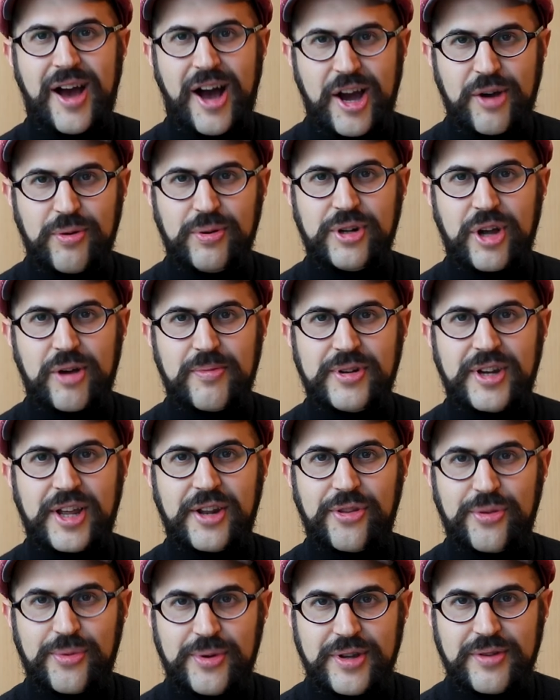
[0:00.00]
I will
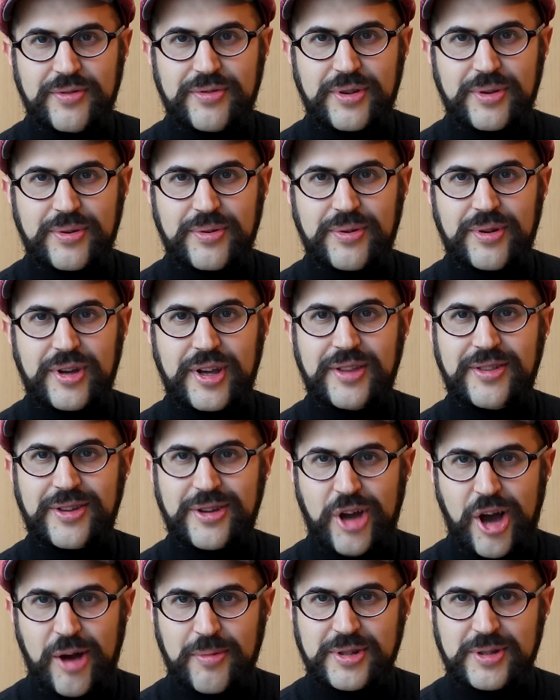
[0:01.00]
nominate three of you in the
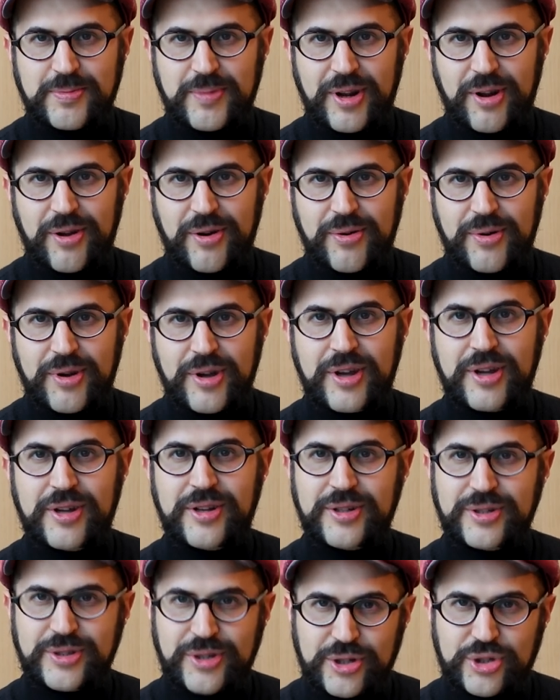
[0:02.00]
comments below
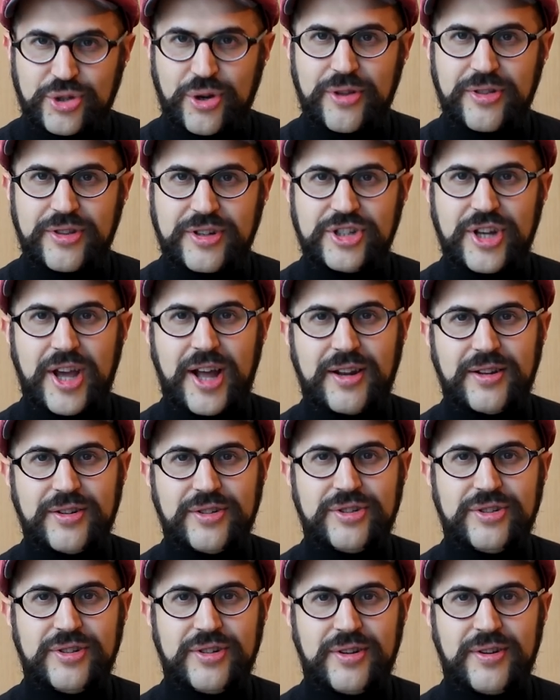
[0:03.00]
to join the
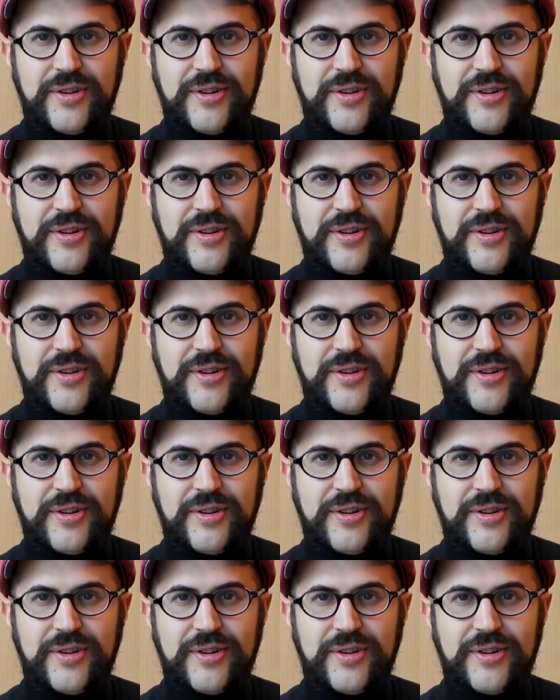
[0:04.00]
challenge.